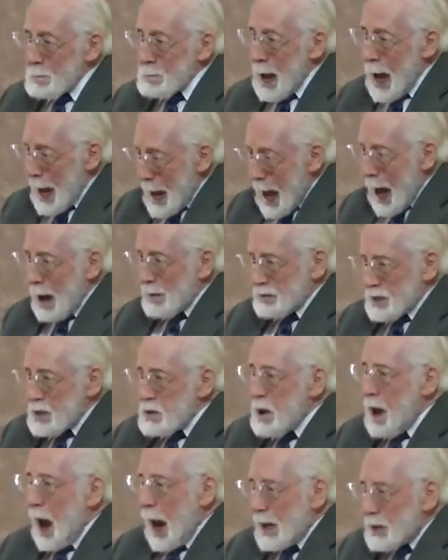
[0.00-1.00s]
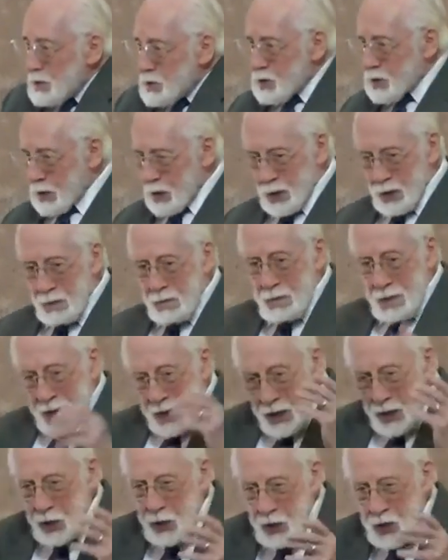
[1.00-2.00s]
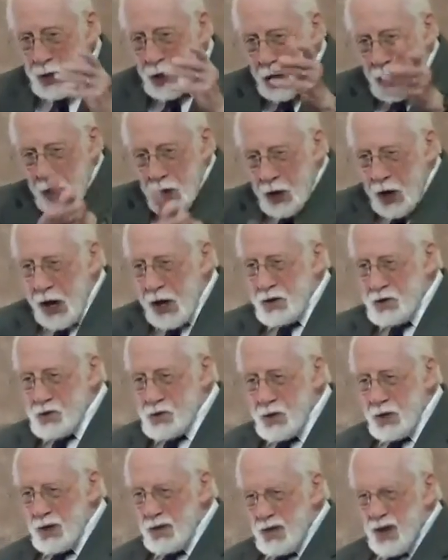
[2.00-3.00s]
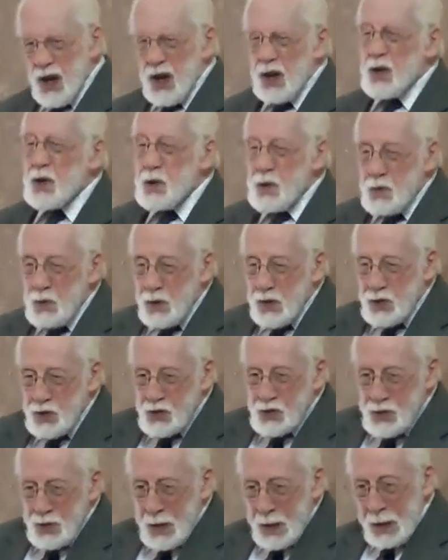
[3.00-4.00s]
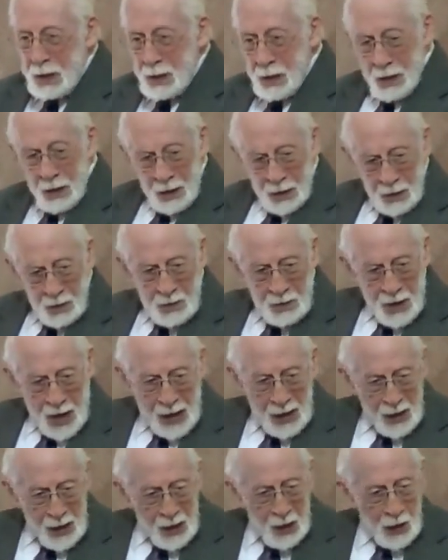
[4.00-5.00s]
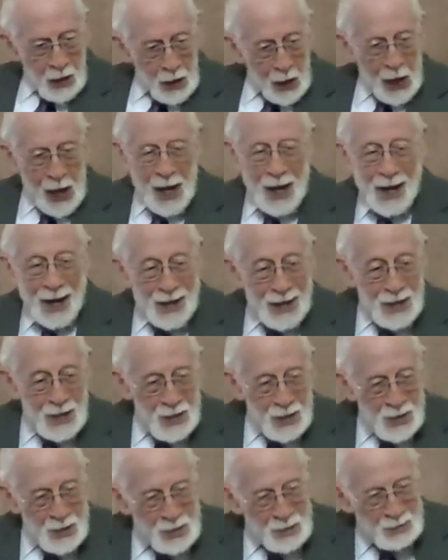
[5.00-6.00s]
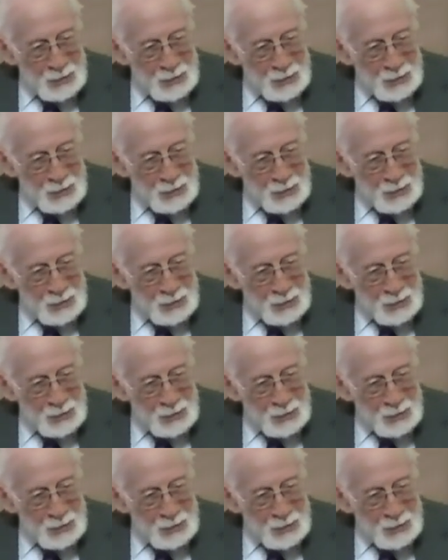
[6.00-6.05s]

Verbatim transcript: I have a natural inclination of interest in that little land.